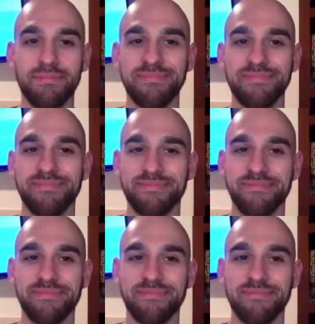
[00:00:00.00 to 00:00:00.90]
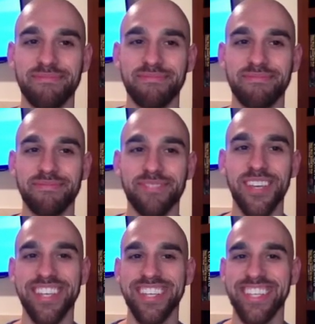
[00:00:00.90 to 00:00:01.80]

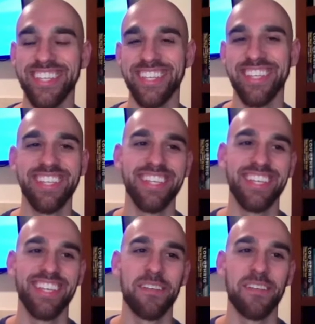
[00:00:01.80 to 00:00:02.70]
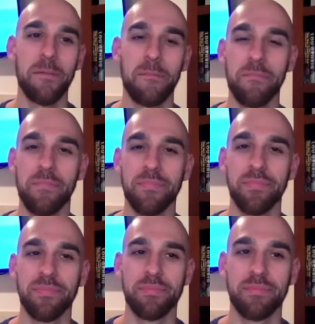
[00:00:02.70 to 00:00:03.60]

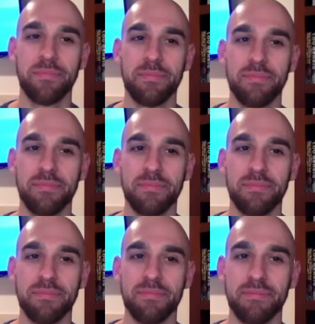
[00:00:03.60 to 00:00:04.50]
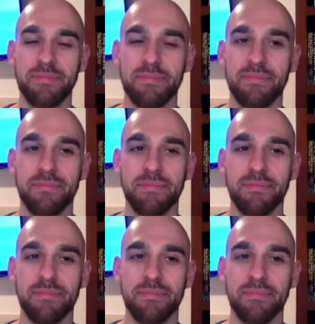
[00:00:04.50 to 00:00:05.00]
No words are spoken by the person on screen.